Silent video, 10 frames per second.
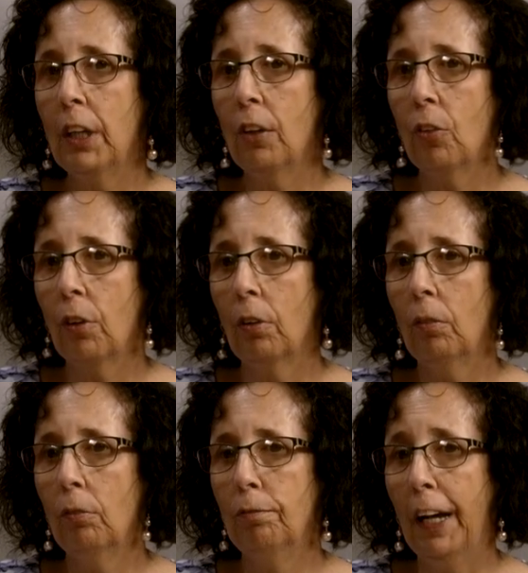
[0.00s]
is a
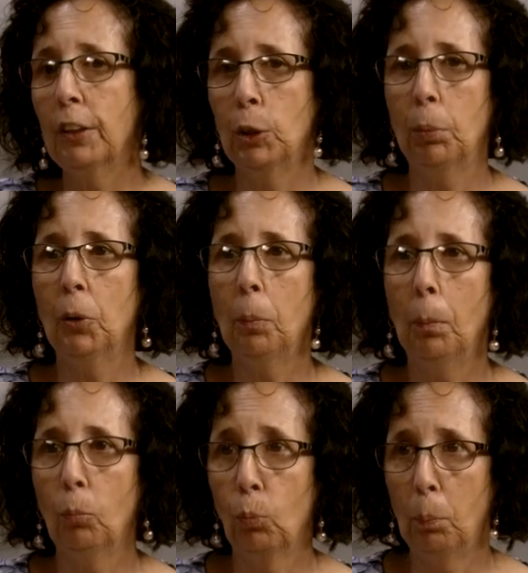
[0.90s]
valuable
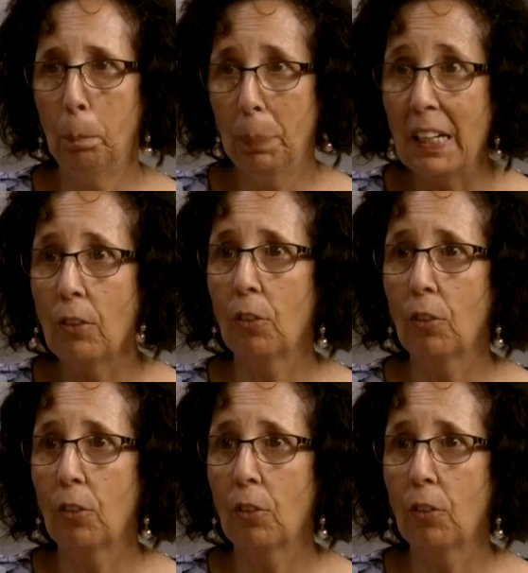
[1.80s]
piece